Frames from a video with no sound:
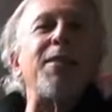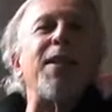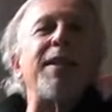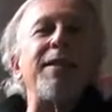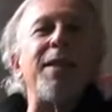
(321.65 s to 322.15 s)
In
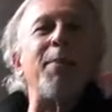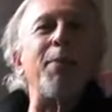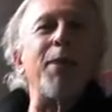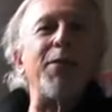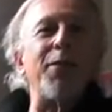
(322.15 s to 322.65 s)
fact, he sent me a
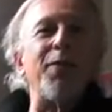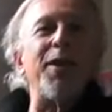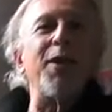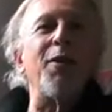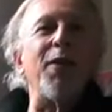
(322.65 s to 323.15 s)
bunch of
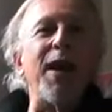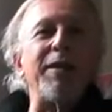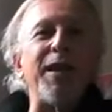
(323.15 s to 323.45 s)
video files.